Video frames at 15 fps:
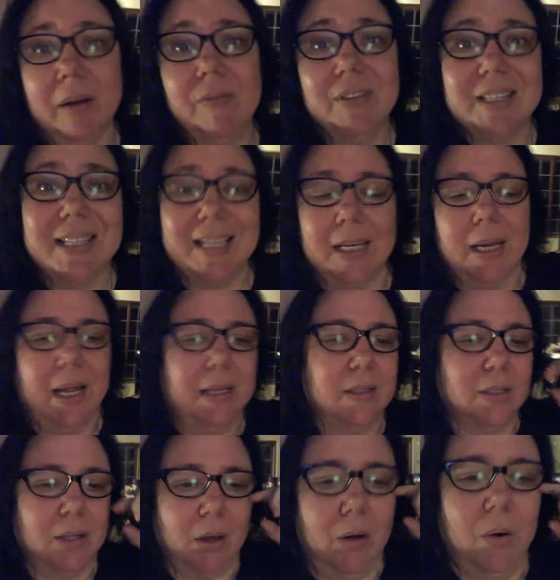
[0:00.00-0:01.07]
visit. And
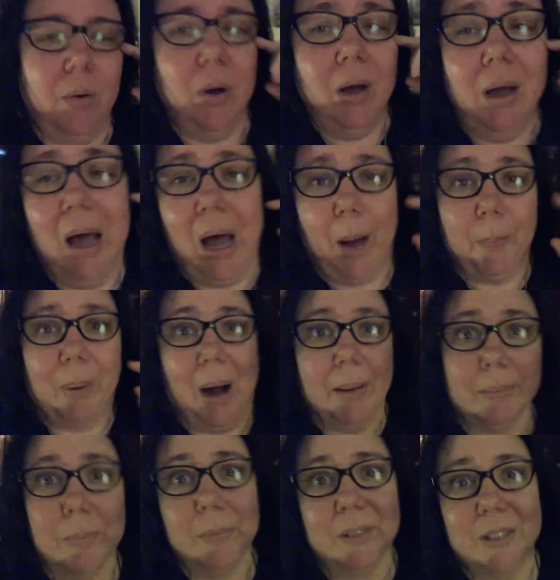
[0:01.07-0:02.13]
so I'll
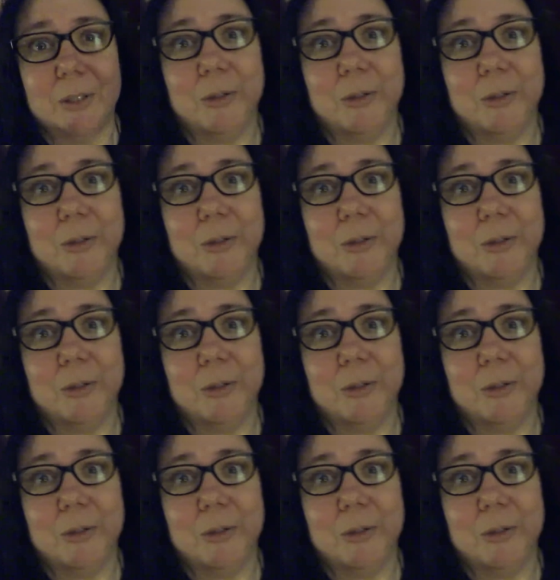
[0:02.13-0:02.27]
probably